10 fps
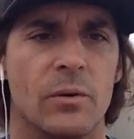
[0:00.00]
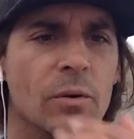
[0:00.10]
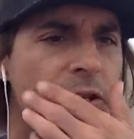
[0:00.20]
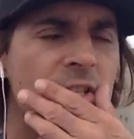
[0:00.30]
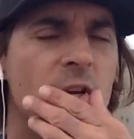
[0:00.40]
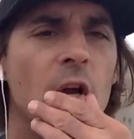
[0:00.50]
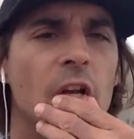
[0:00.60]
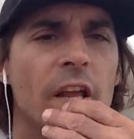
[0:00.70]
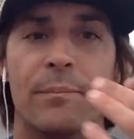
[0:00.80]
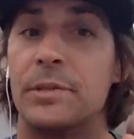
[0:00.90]
We just uh,
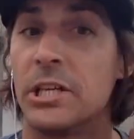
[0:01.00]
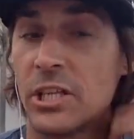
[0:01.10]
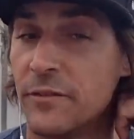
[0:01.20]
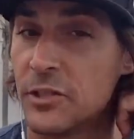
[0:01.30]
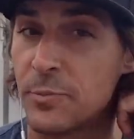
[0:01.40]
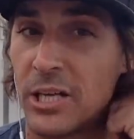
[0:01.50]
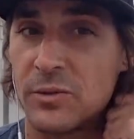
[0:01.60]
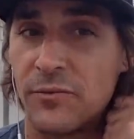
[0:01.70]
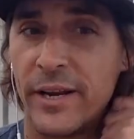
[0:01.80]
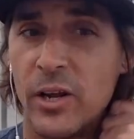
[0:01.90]
it, Jessica, if it's
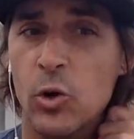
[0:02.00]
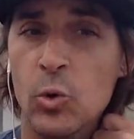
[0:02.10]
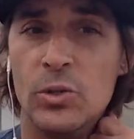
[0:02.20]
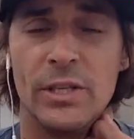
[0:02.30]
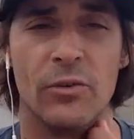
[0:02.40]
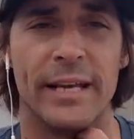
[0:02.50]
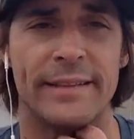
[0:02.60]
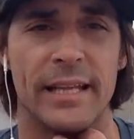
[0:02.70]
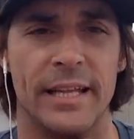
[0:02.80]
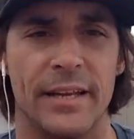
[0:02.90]
possible, find out who's who you got
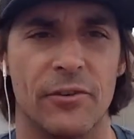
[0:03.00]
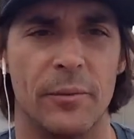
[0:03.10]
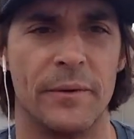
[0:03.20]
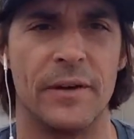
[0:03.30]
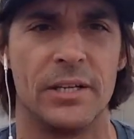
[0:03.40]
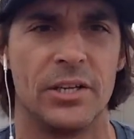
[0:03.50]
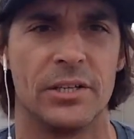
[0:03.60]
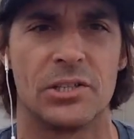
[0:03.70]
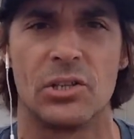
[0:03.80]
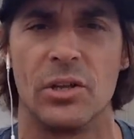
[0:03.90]
that link from. If not, you
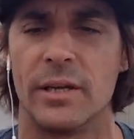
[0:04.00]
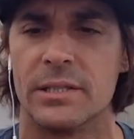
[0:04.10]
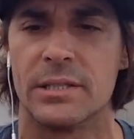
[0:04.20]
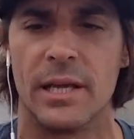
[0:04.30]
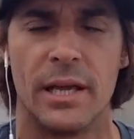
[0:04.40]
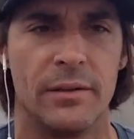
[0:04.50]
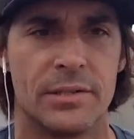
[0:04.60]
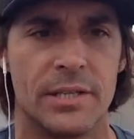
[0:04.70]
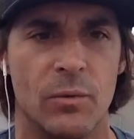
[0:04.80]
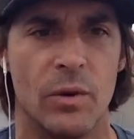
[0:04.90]
can just click and send
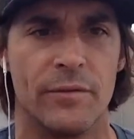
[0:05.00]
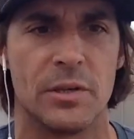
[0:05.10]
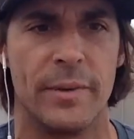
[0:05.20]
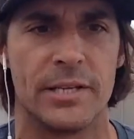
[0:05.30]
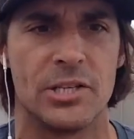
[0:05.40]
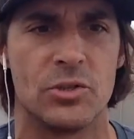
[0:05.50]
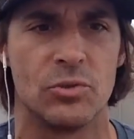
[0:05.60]
send one of us a message.